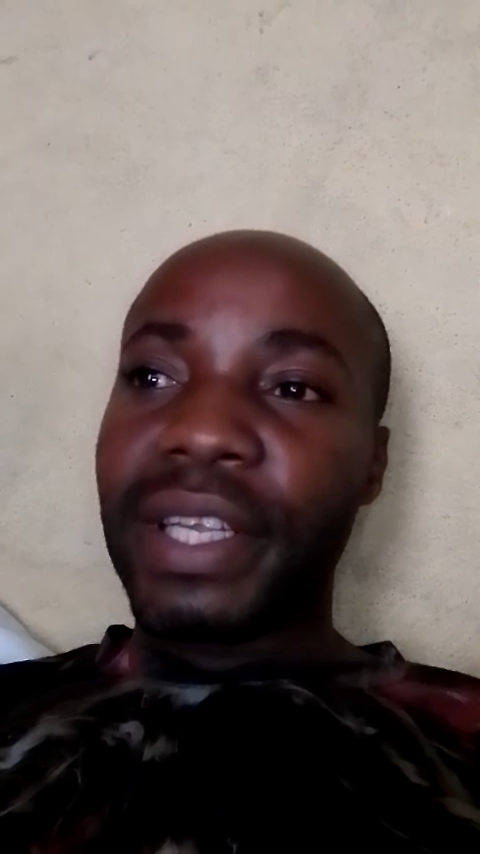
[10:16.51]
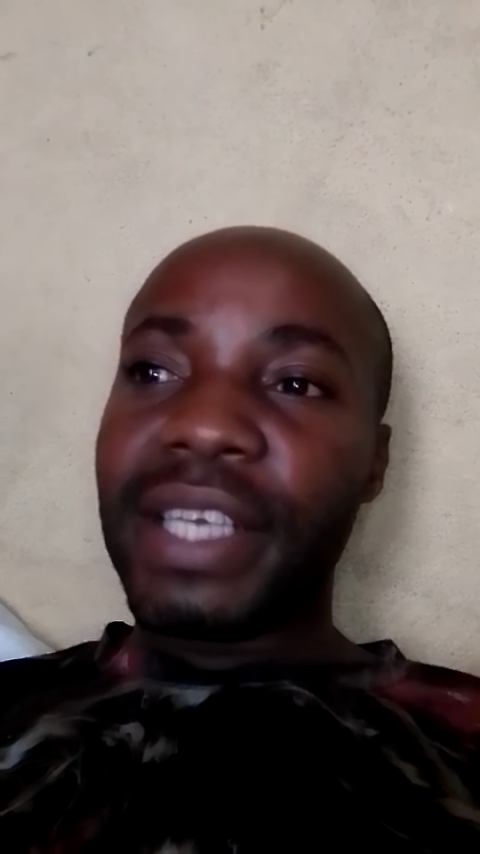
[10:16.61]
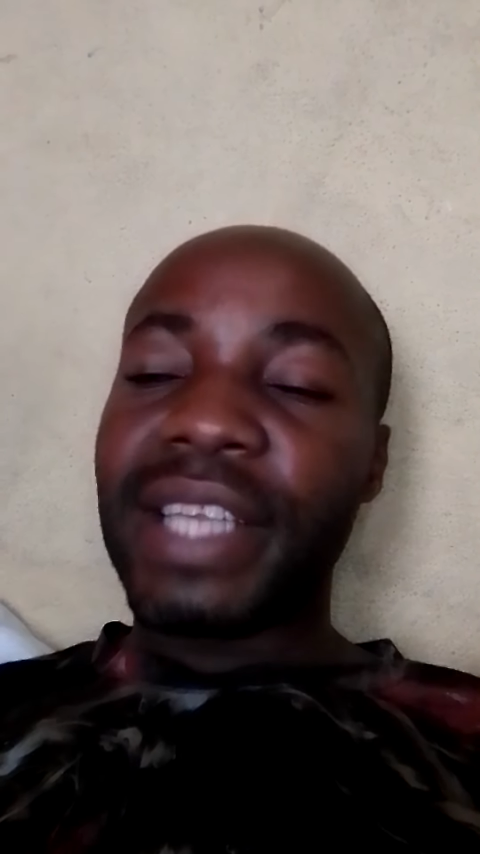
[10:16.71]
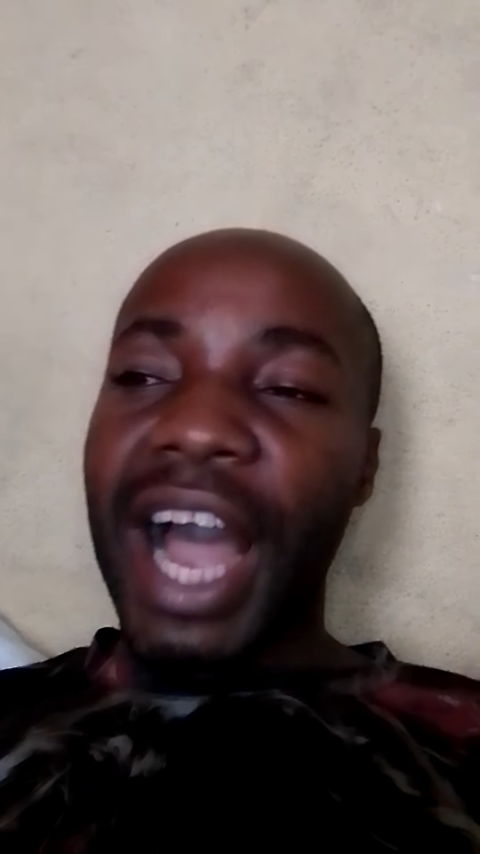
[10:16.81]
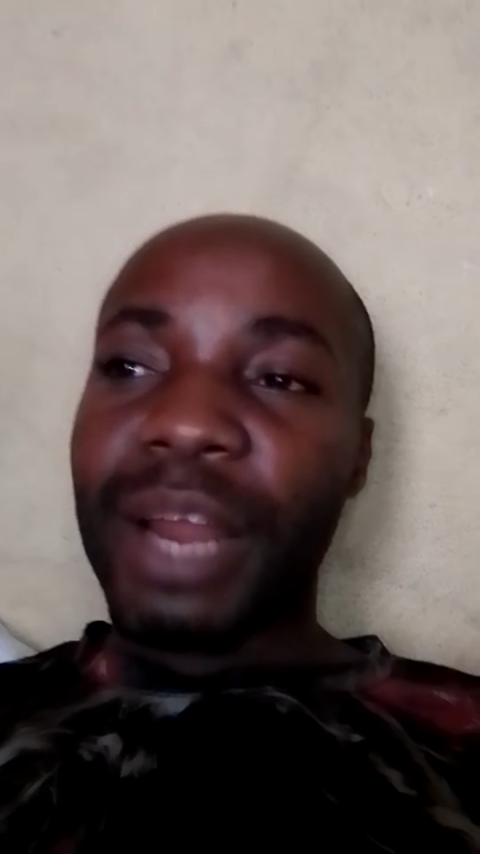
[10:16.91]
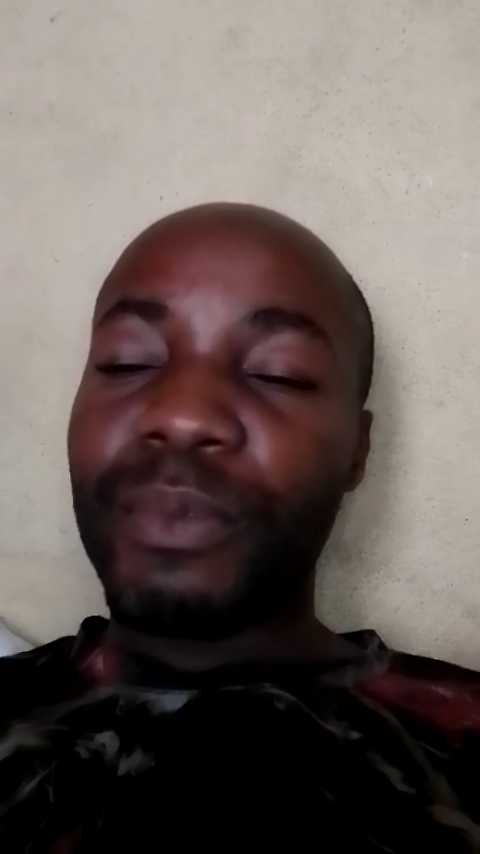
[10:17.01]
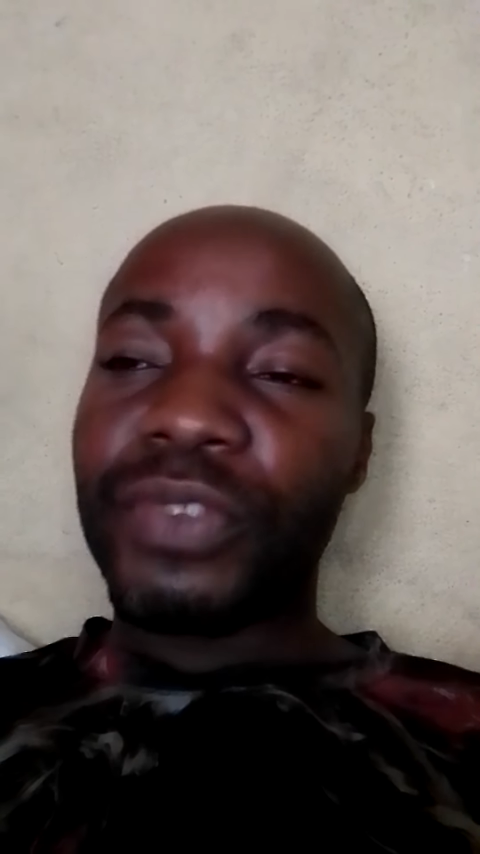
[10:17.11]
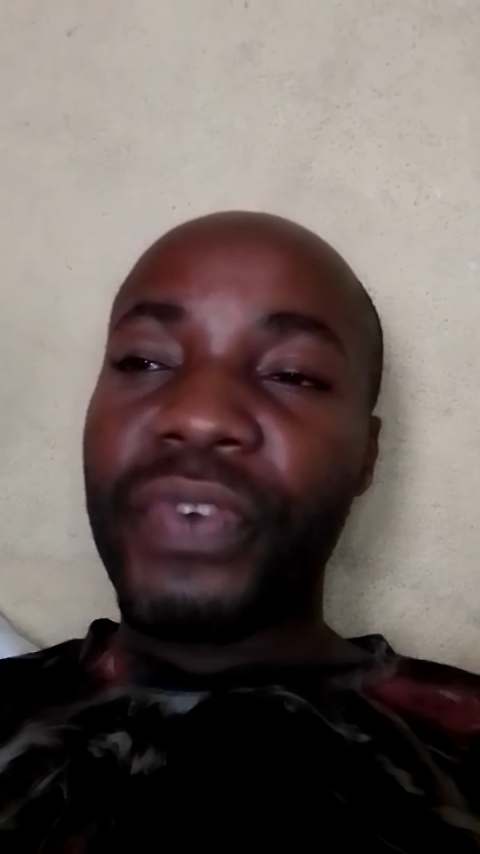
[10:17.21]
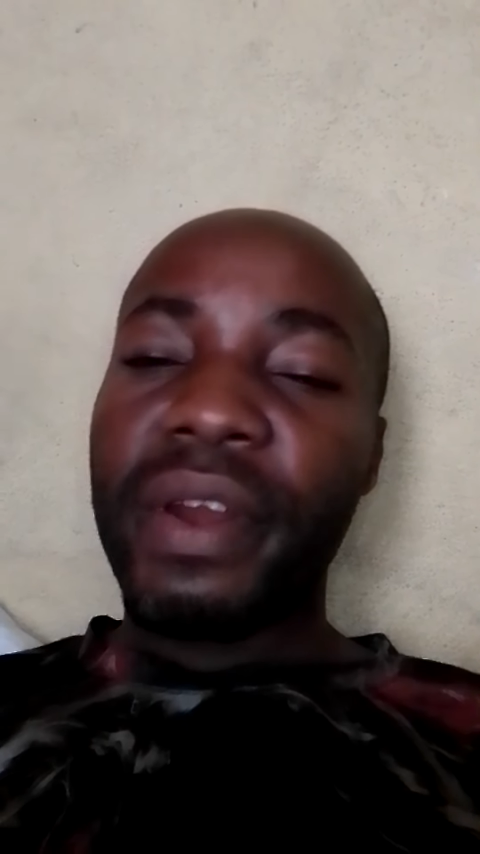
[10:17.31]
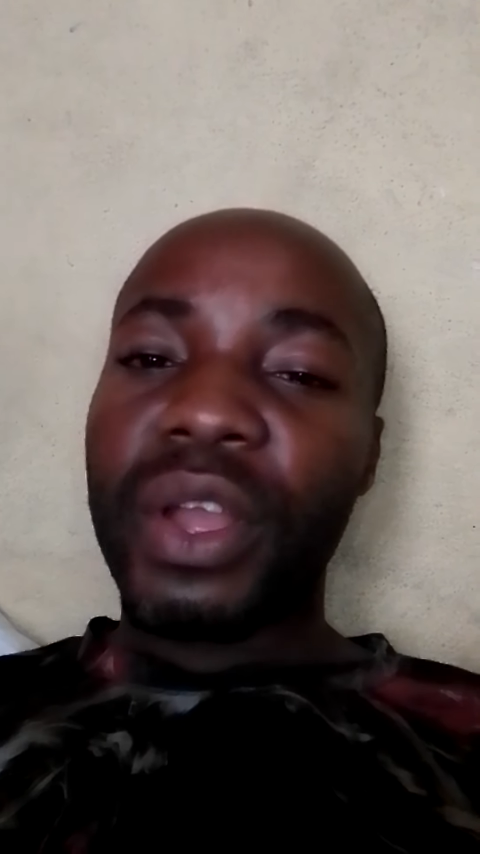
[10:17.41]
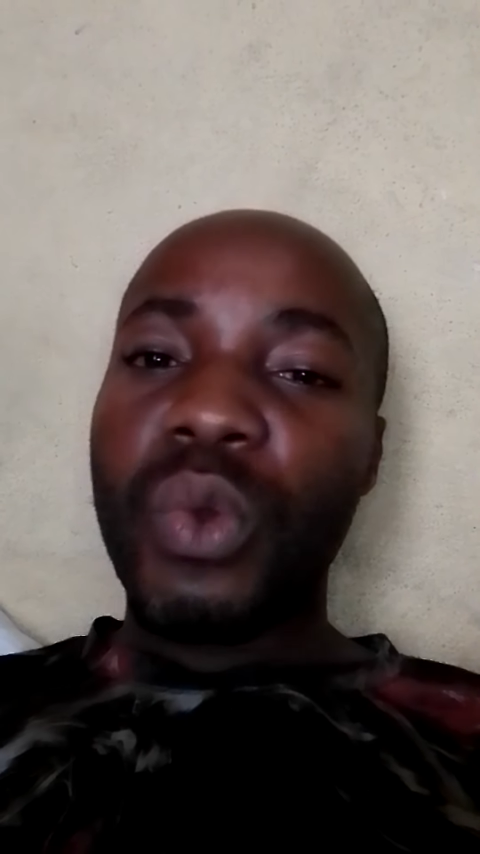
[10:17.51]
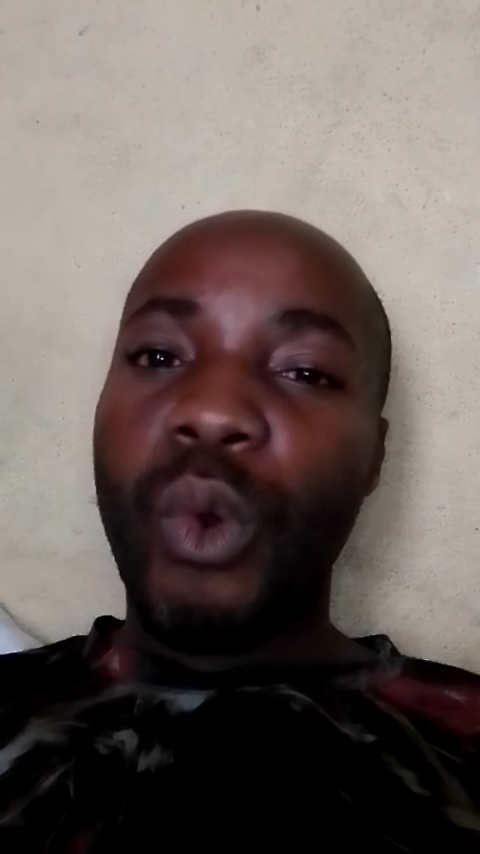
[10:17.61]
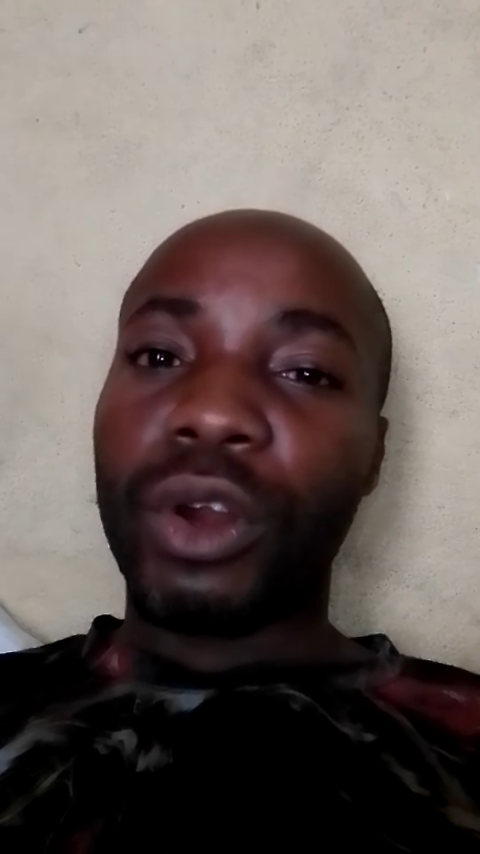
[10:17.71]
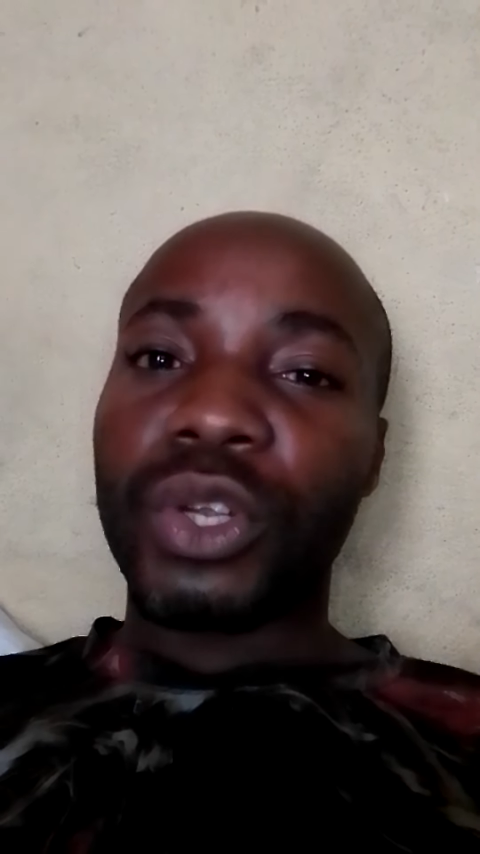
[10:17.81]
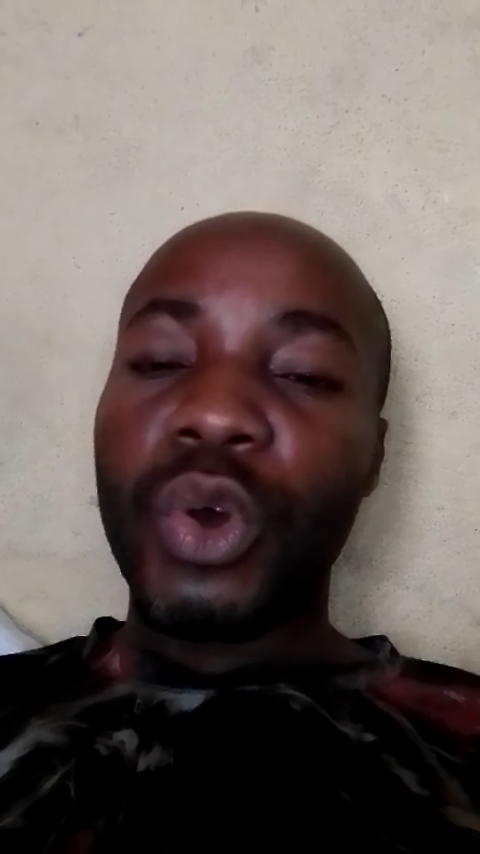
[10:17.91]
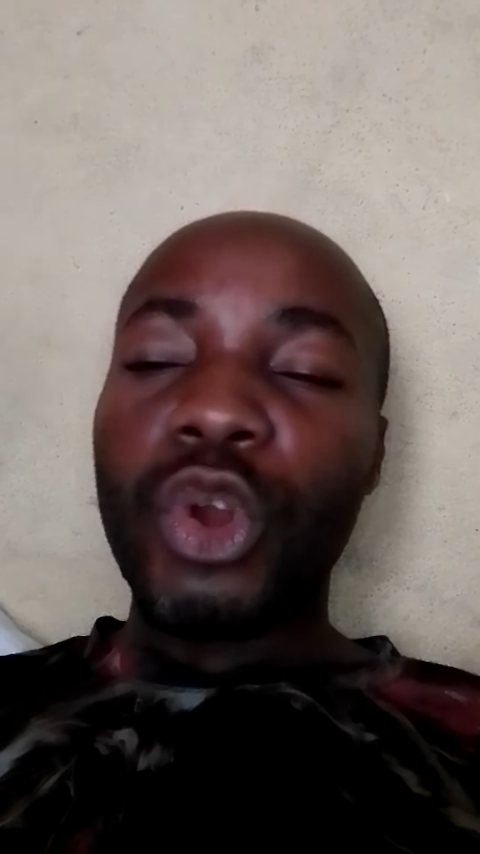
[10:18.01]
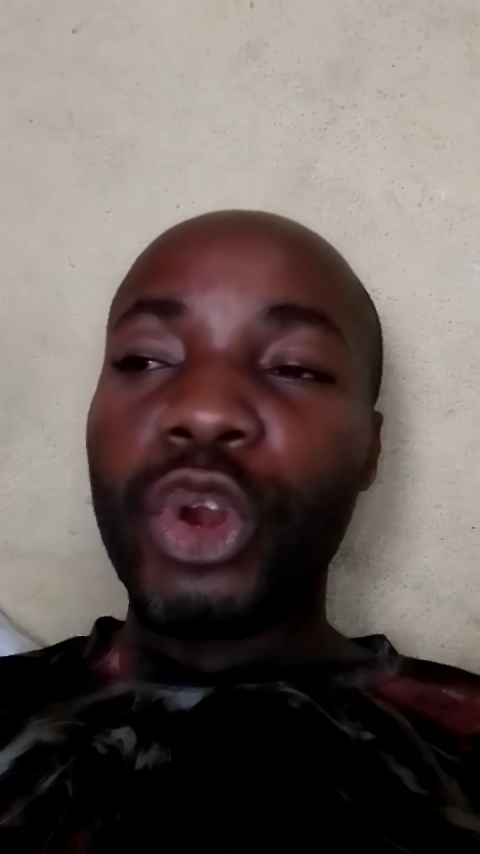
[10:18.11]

is the atmospheric what